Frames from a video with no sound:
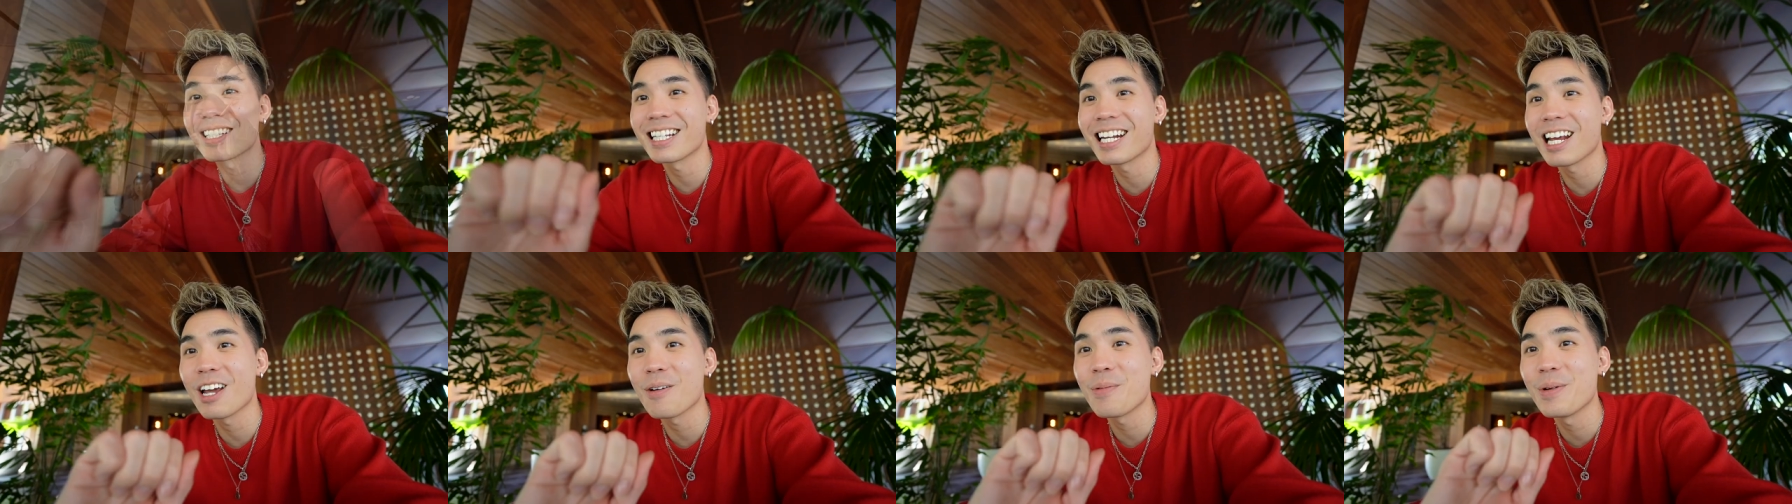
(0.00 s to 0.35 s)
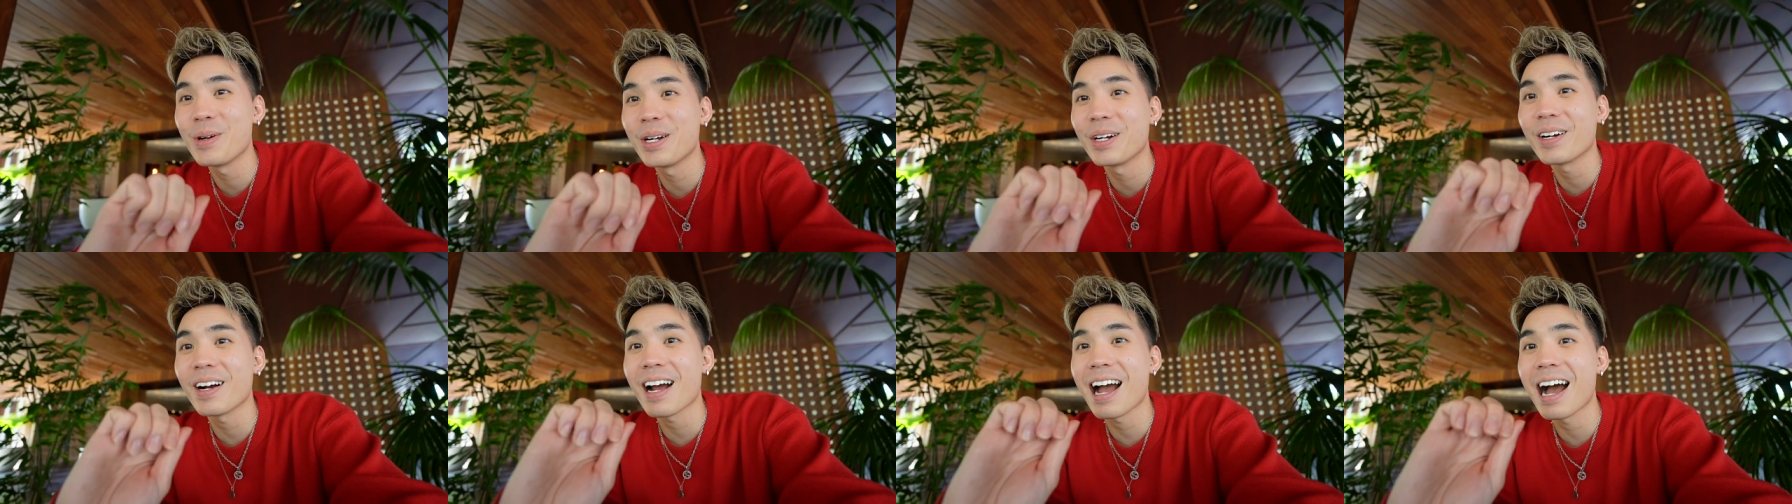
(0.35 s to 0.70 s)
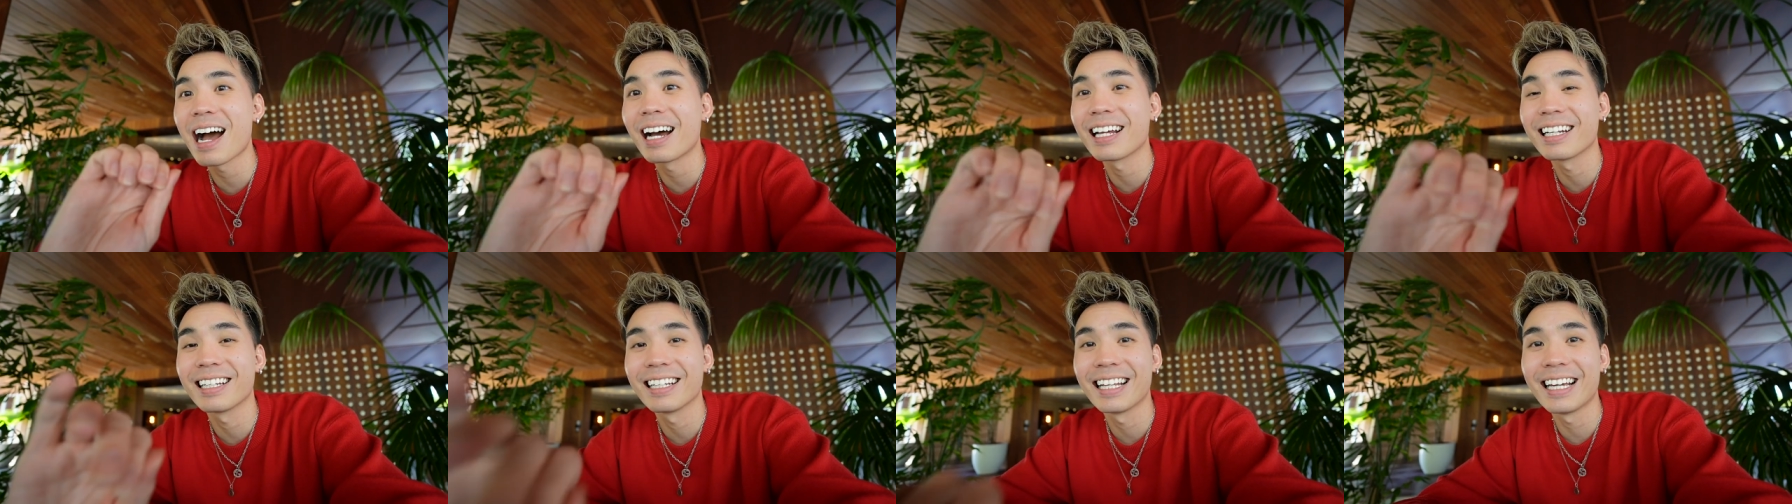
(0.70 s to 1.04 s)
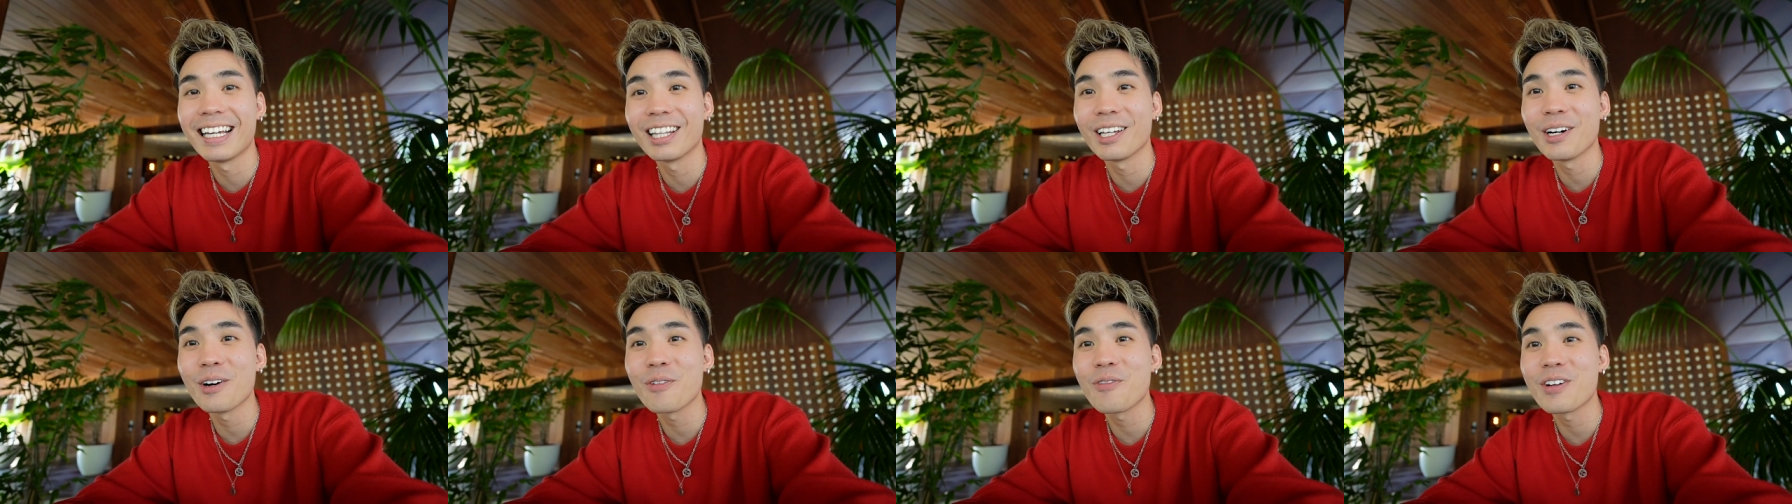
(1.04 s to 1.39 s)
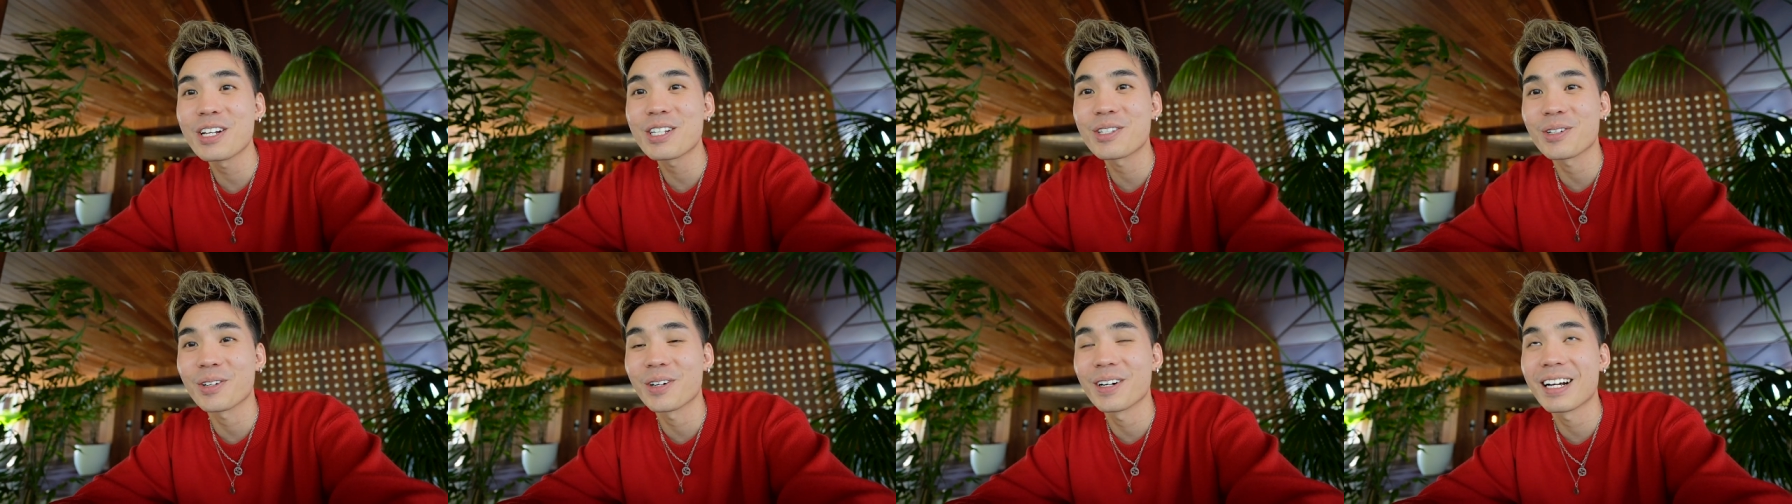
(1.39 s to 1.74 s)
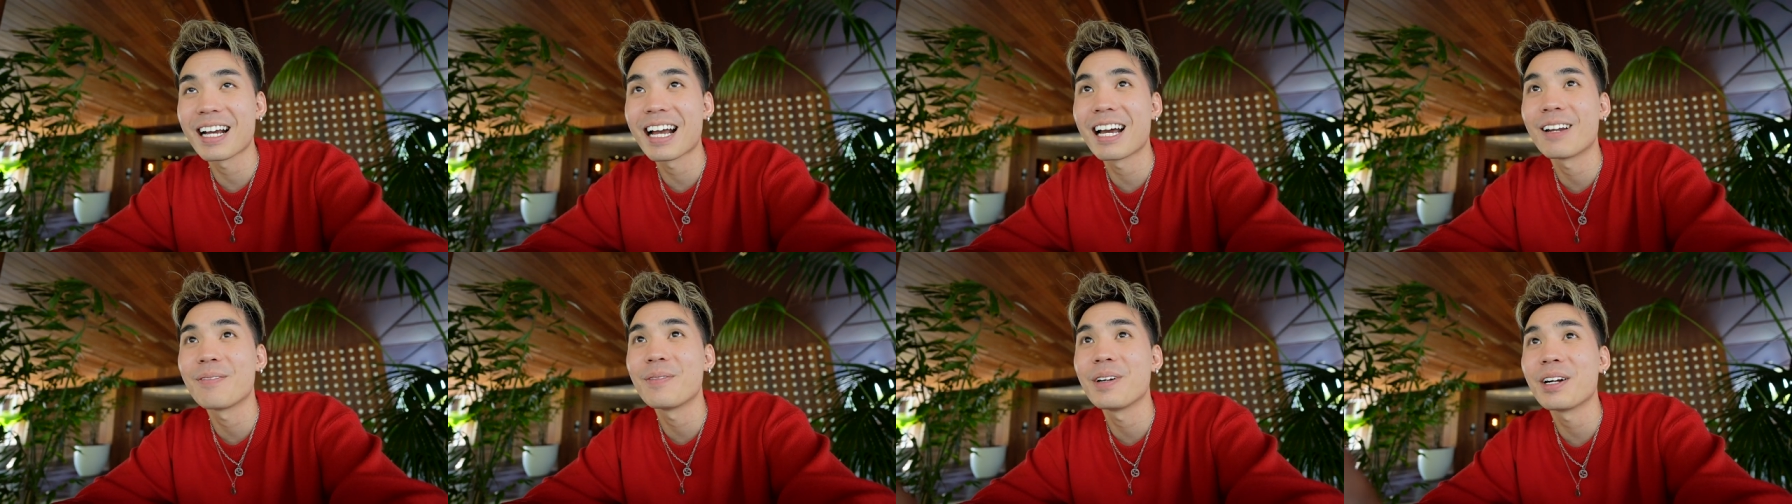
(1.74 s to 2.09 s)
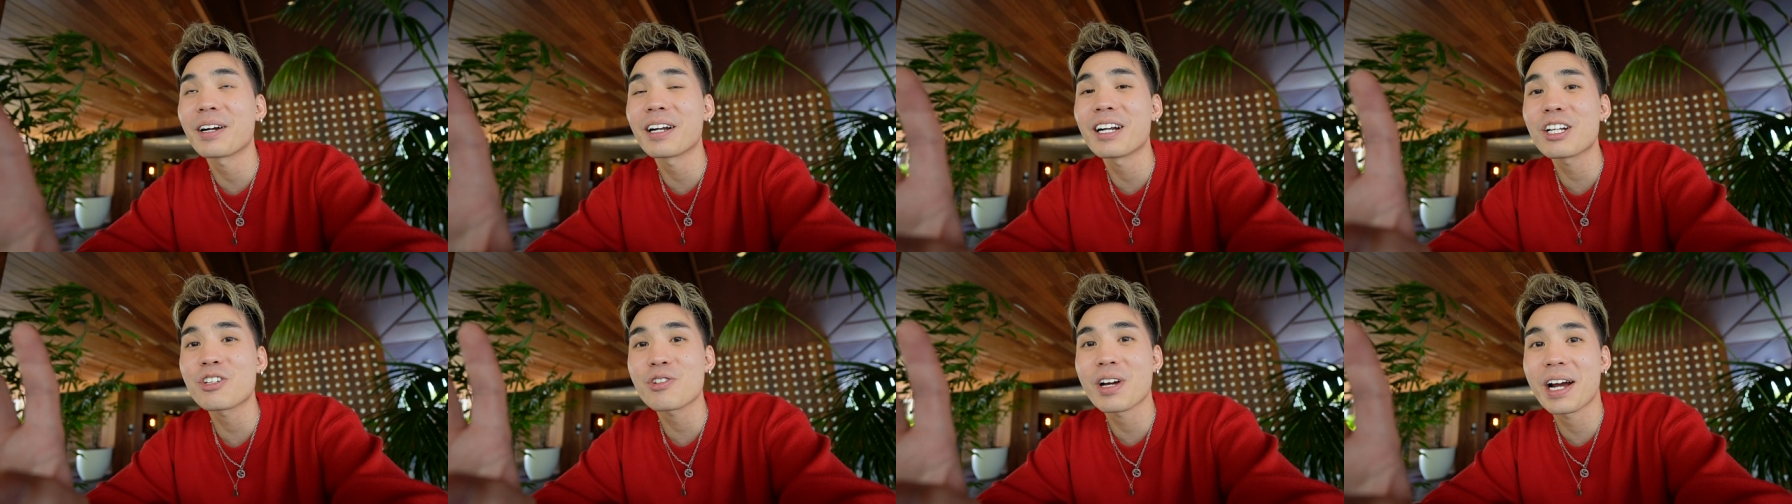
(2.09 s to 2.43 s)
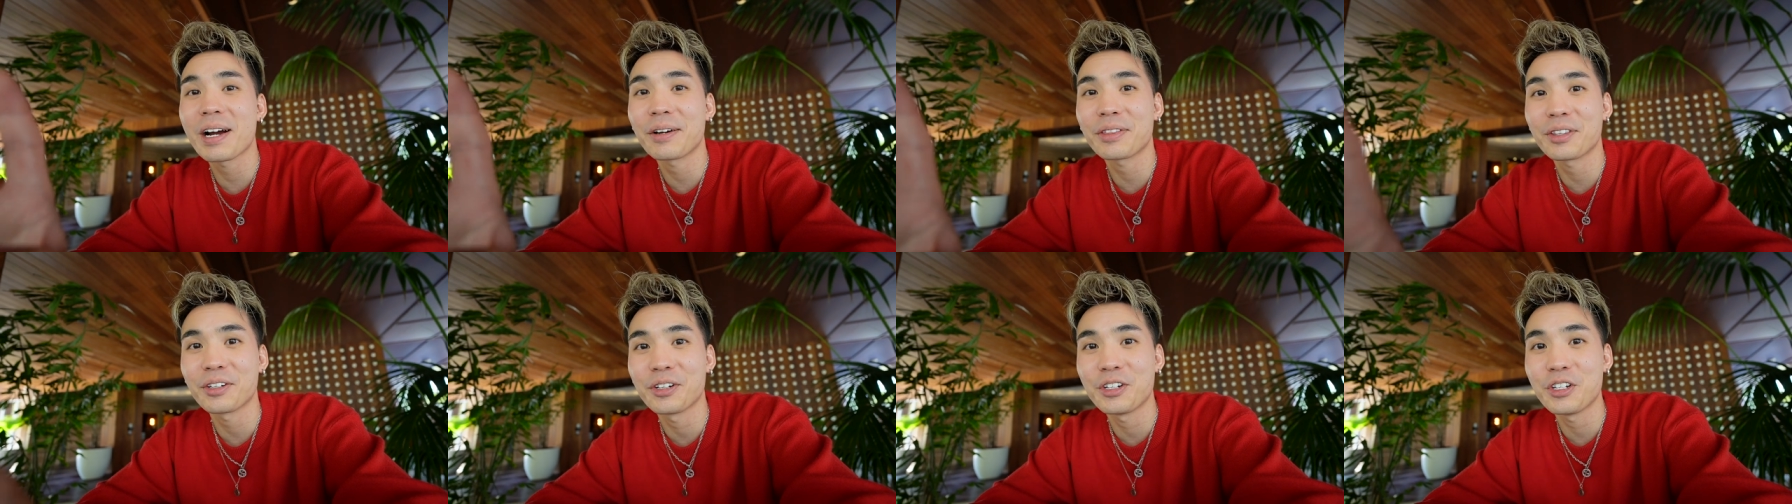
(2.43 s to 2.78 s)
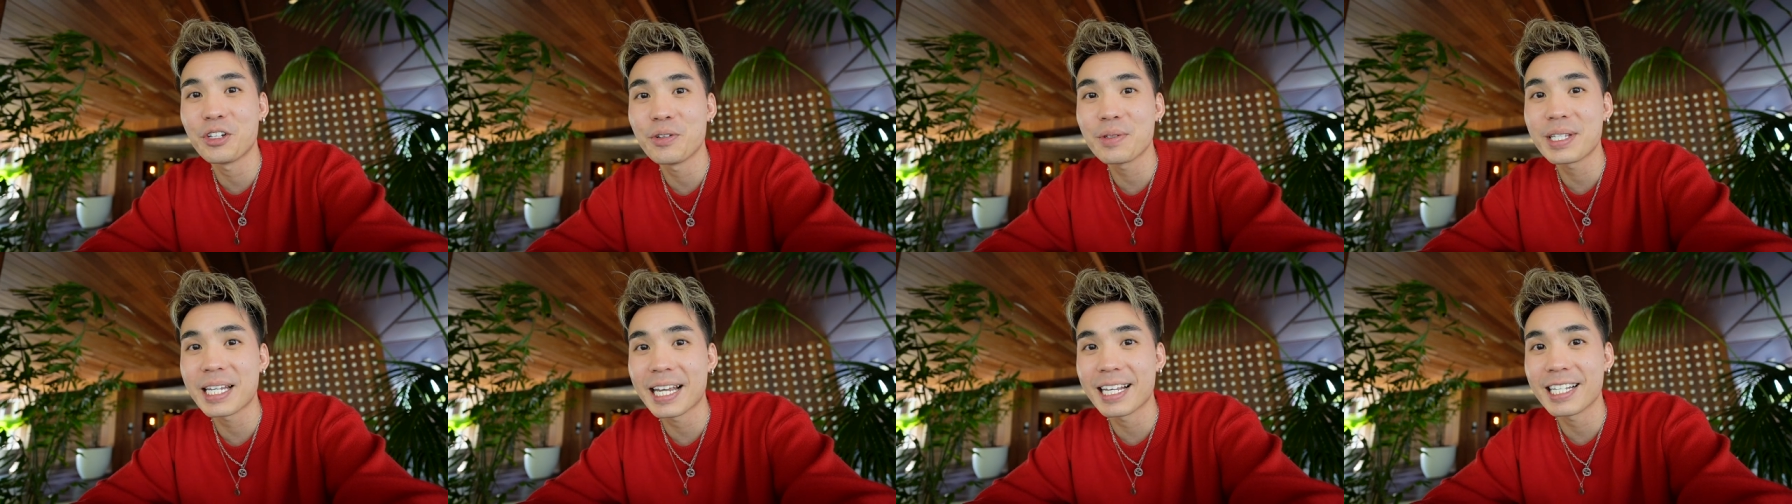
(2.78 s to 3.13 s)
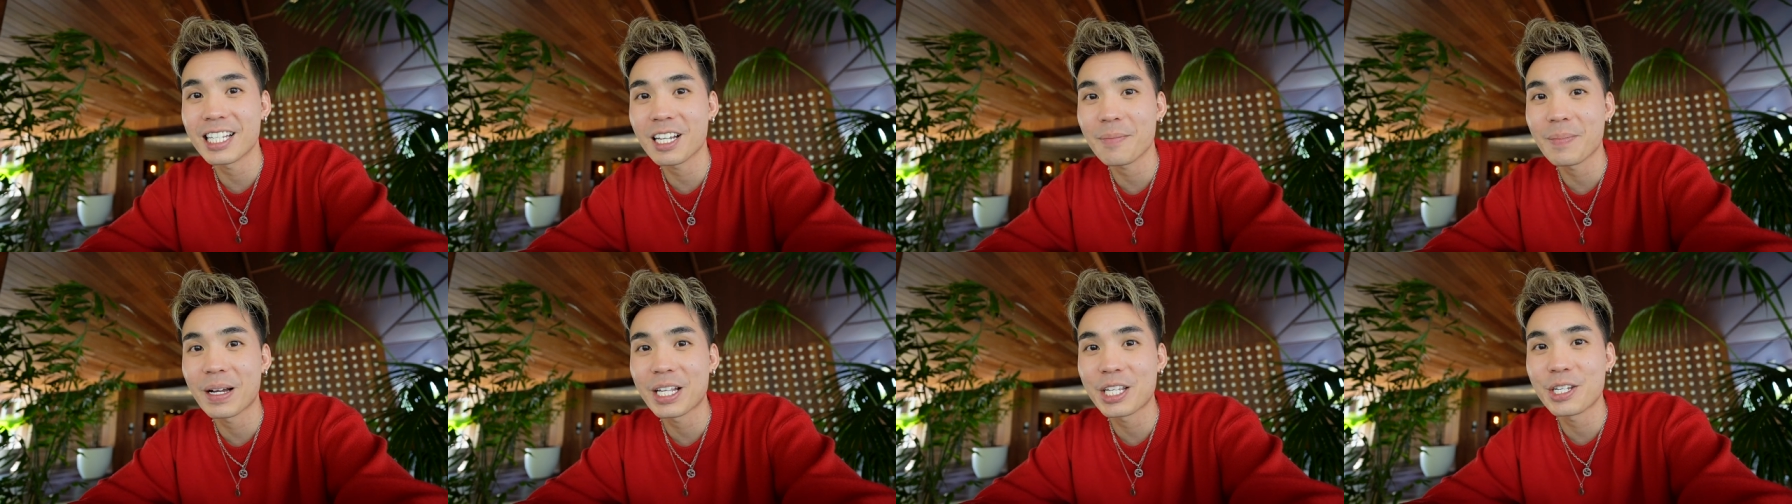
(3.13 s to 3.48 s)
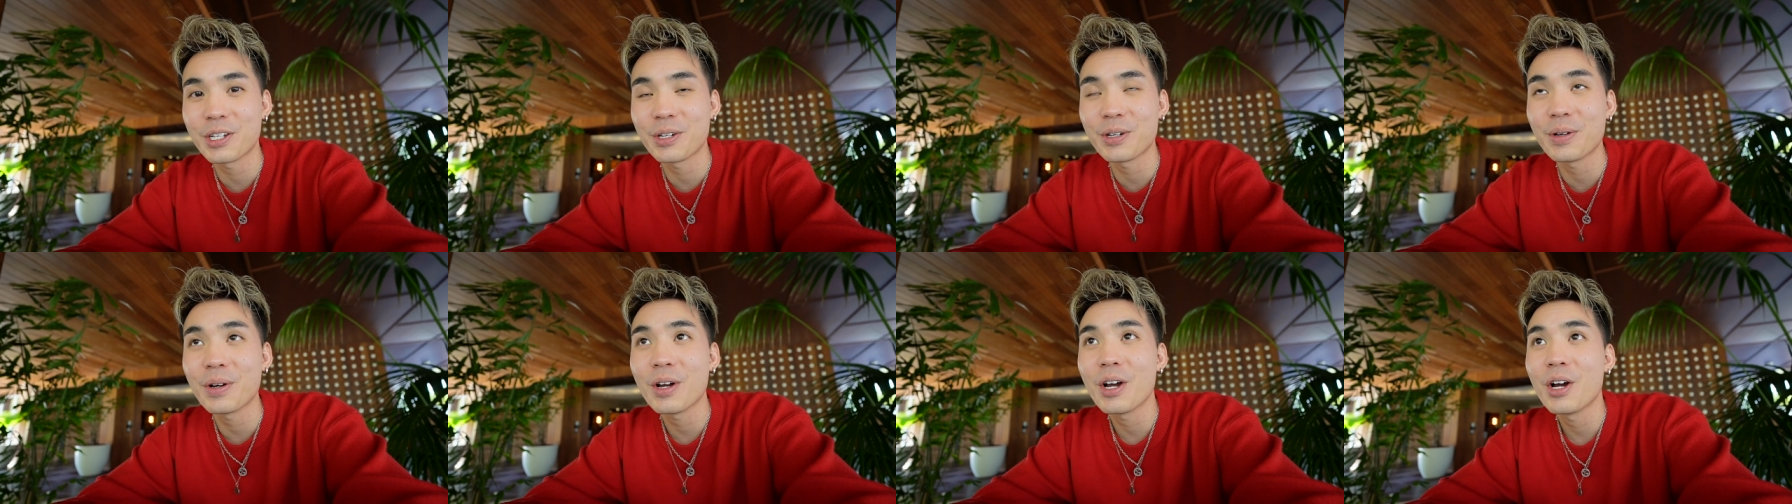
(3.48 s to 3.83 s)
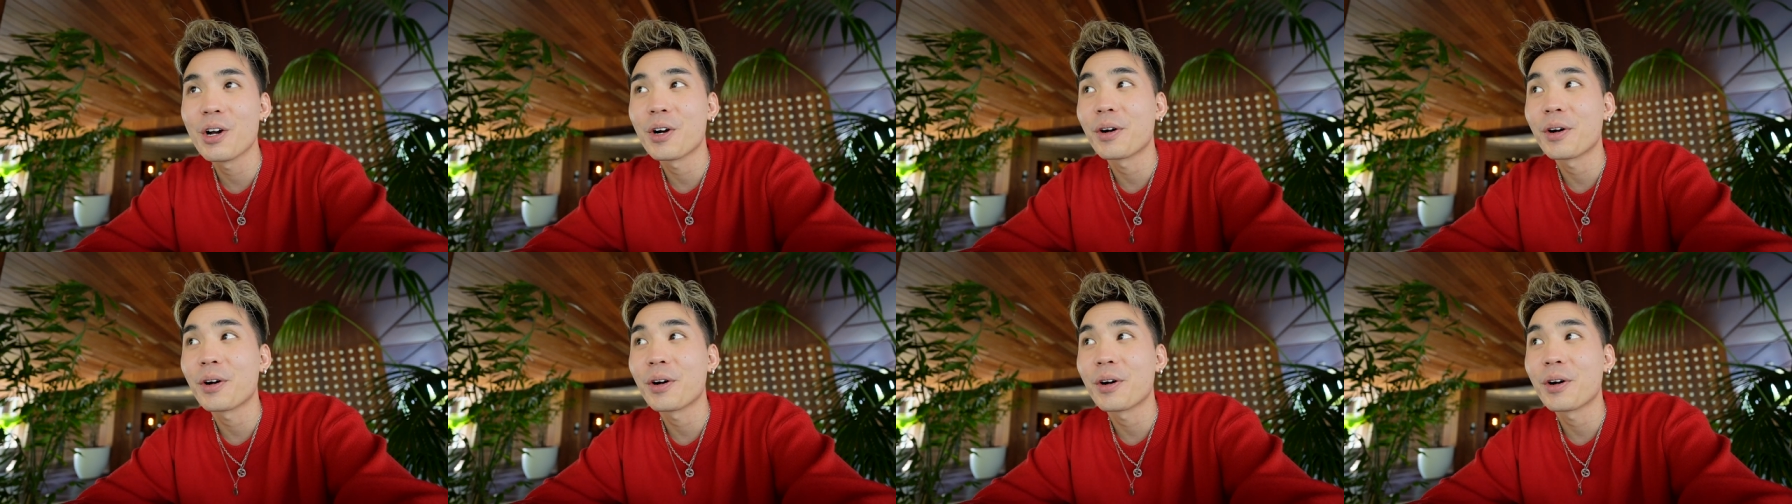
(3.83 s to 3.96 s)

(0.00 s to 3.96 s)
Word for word: Today we are at Laylow Resort and we are going to try out their new tasting menu